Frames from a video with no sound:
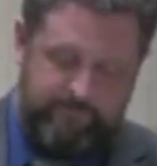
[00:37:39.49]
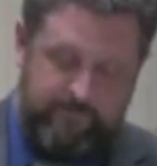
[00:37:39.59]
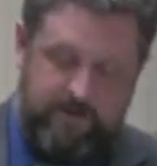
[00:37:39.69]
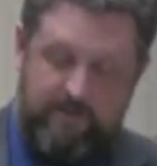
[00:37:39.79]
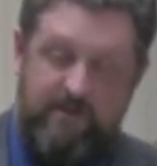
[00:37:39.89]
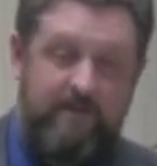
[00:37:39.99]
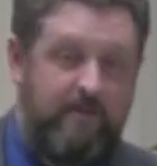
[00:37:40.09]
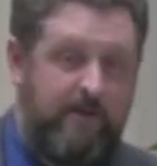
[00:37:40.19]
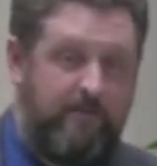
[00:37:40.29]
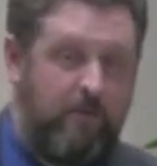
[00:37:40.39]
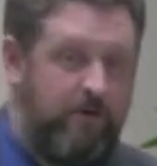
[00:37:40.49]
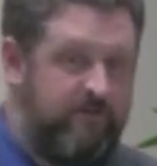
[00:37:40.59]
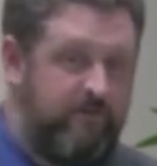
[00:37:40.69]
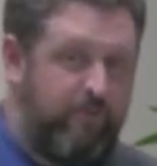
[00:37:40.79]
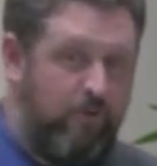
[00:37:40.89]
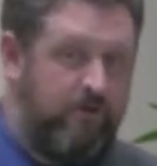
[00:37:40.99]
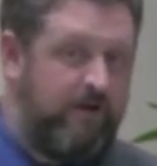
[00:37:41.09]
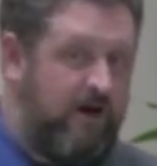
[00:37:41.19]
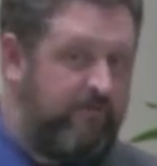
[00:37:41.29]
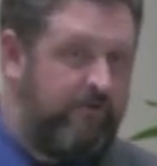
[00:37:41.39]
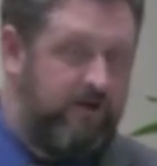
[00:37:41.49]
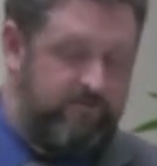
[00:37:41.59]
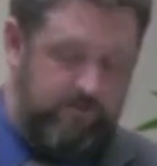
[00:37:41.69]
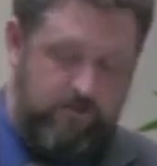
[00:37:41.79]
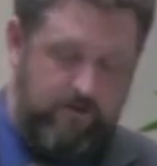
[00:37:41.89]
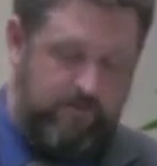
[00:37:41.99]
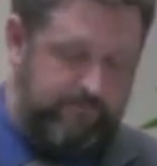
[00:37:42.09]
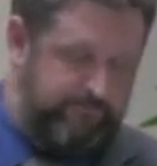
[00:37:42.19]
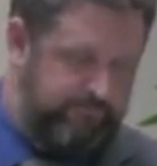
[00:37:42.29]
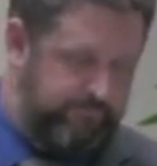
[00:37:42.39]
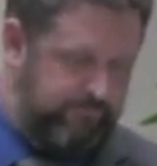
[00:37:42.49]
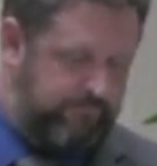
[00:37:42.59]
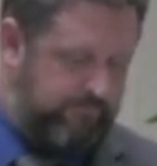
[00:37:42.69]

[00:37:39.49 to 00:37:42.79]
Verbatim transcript: Then maybe people wouldn't have abhorred the offering of the Lord. Right.